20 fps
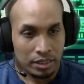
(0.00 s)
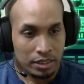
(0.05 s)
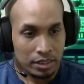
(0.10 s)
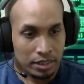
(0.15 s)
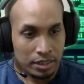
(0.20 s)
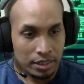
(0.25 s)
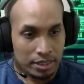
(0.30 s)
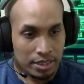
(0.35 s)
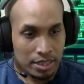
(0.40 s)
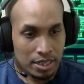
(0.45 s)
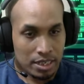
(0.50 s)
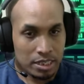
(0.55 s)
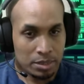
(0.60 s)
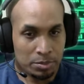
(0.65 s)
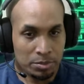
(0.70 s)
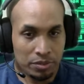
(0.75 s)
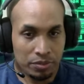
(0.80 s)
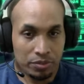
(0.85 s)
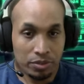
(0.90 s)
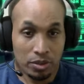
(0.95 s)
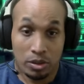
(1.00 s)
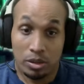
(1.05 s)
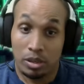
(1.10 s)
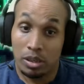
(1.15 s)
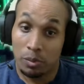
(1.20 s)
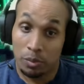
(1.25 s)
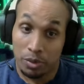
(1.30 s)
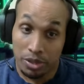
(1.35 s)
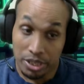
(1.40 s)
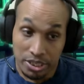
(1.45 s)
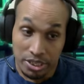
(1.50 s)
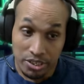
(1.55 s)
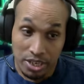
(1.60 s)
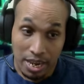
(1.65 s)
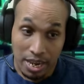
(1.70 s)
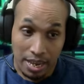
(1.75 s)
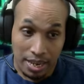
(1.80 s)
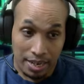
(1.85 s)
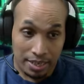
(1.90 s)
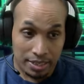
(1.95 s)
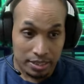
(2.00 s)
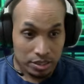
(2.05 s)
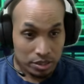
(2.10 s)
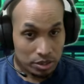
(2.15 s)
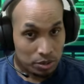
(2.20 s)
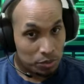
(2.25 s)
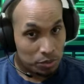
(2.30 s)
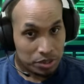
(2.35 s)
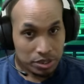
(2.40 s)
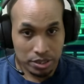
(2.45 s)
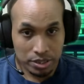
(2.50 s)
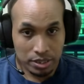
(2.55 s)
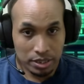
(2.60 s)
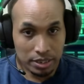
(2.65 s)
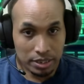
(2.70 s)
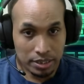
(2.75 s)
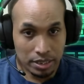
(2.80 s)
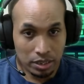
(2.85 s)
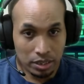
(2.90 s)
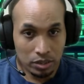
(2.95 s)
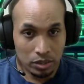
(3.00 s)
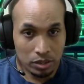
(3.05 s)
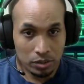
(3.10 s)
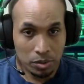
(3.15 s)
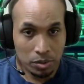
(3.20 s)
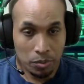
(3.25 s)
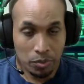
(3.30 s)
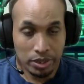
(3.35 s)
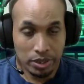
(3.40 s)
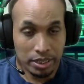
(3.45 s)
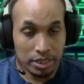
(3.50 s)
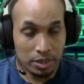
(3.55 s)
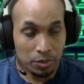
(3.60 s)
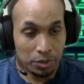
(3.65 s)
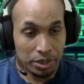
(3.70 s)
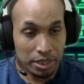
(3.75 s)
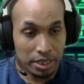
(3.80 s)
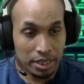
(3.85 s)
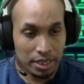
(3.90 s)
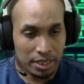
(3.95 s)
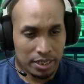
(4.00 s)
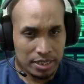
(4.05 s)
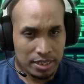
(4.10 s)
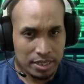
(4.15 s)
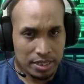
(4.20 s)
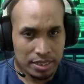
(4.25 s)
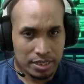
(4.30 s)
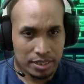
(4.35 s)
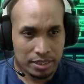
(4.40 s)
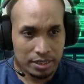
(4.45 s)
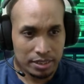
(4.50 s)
It does move forward with the jack, so we're just gonna take it over with the ace.